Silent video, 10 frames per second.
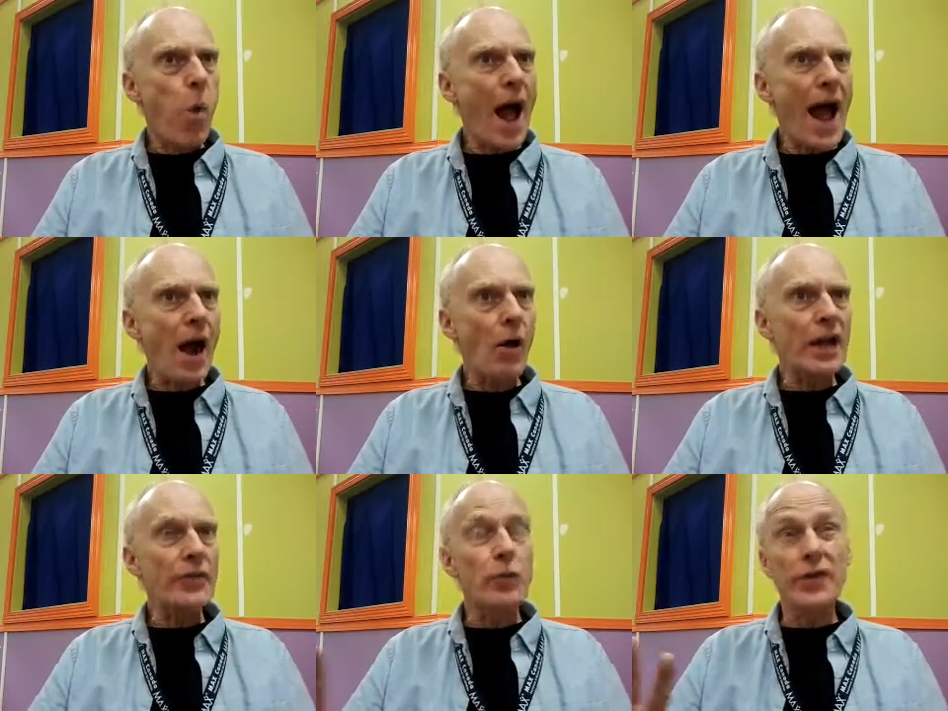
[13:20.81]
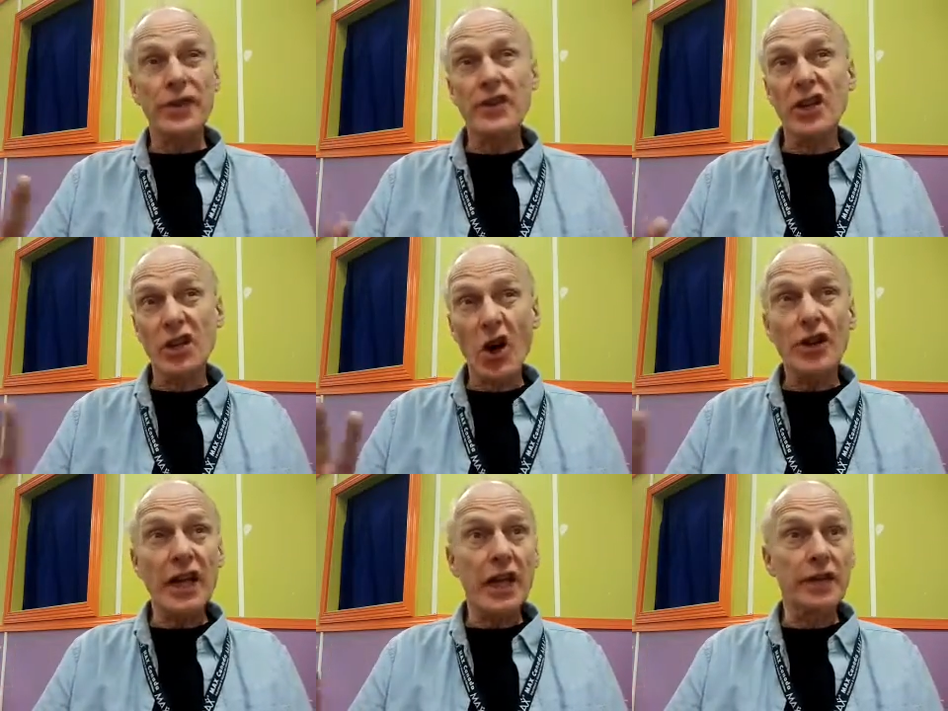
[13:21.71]
Wow, if within the
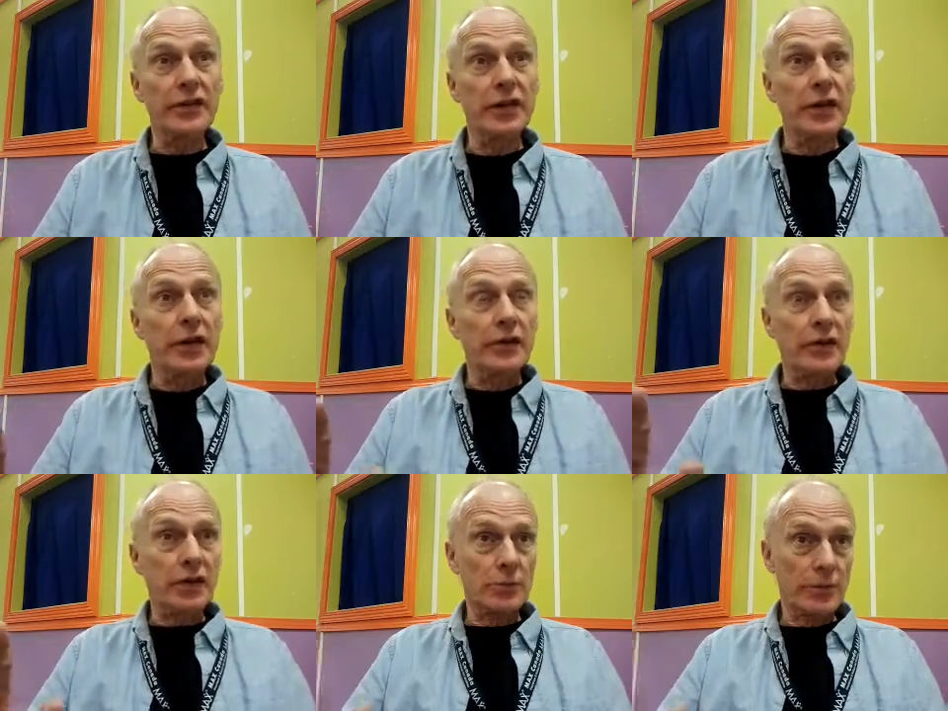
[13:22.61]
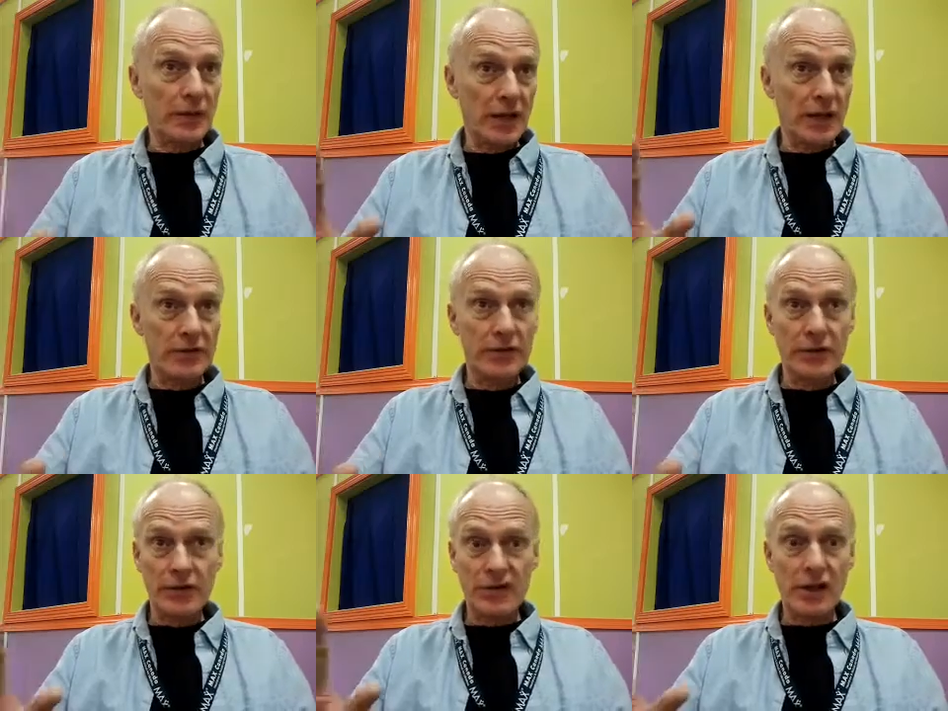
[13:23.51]
Godhead there can be
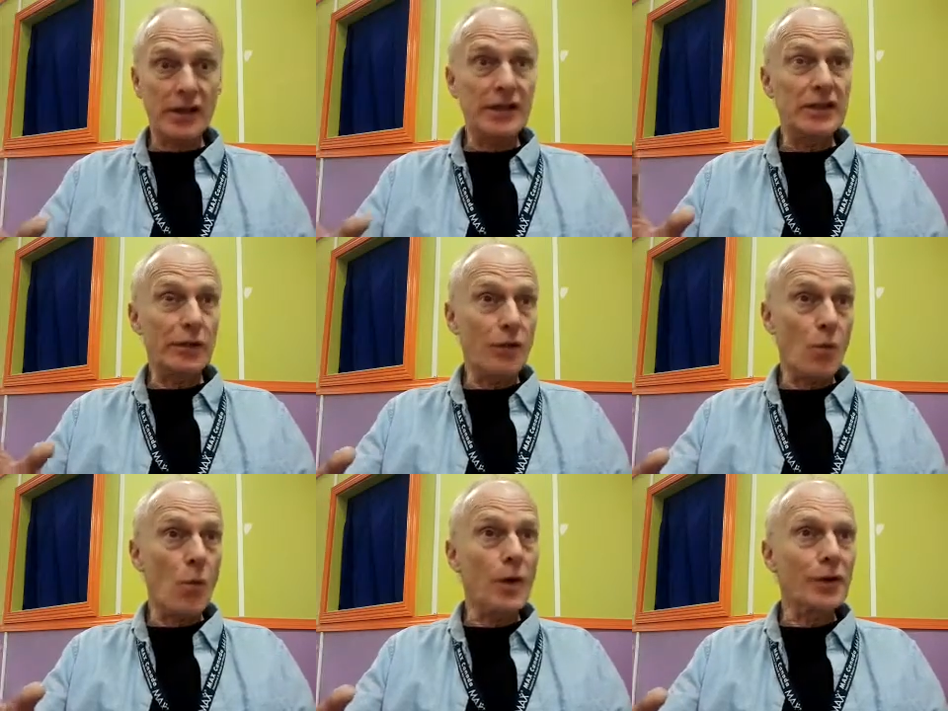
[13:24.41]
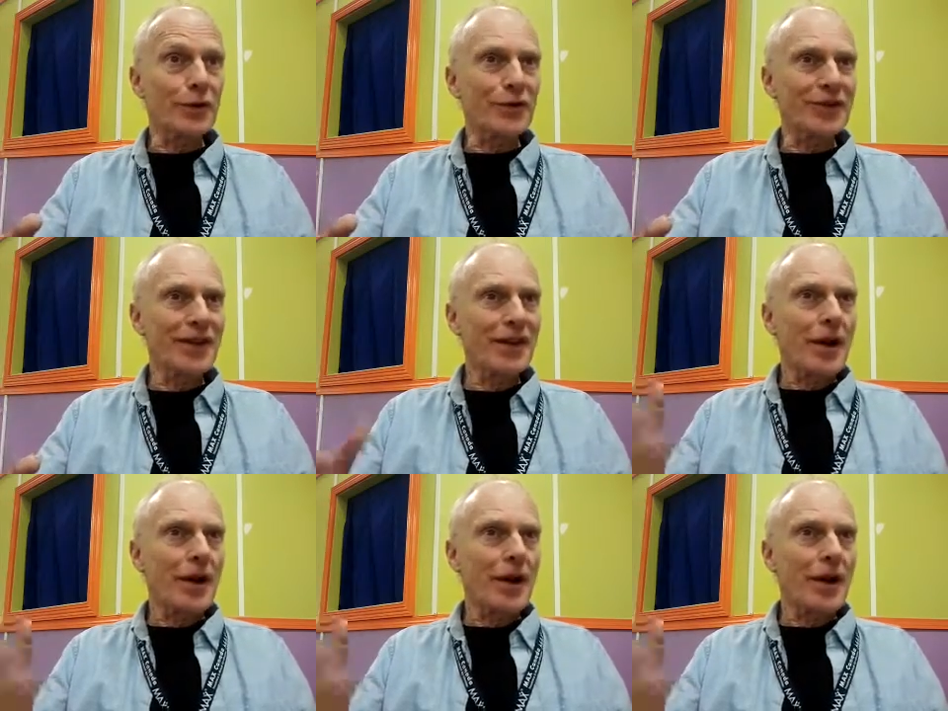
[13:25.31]
slightly different wills.